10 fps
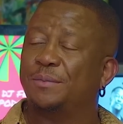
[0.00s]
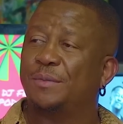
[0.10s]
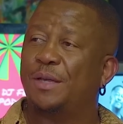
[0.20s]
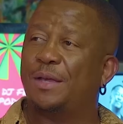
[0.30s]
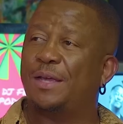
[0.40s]

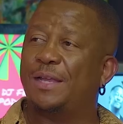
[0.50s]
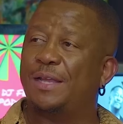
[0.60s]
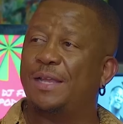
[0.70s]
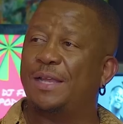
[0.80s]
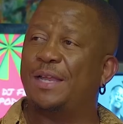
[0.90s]

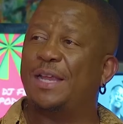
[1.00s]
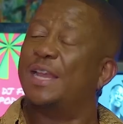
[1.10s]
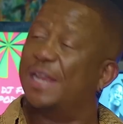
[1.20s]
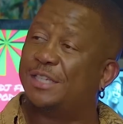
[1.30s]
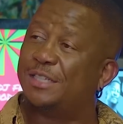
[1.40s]
In
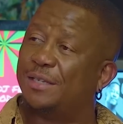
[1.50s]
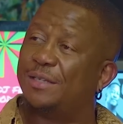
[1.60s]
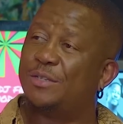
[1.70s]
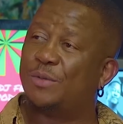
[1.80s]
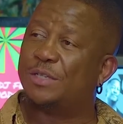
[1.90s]
a nutshell,
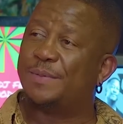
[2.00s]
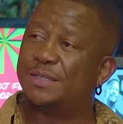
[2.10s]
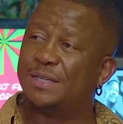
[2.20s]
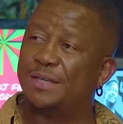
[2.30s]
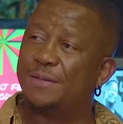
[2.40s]
is what is being said.